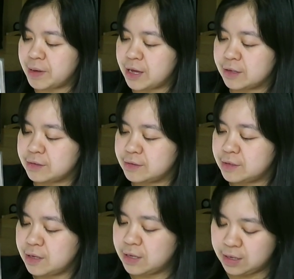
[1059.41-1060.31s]
but
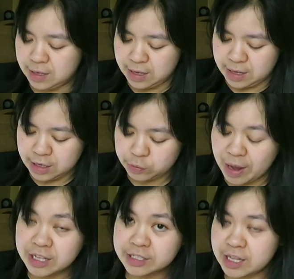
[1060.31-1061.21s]
that's
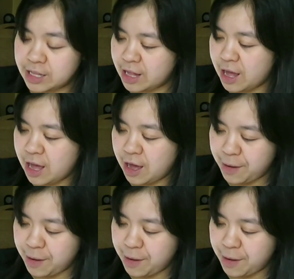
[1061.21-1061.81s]
why it's in the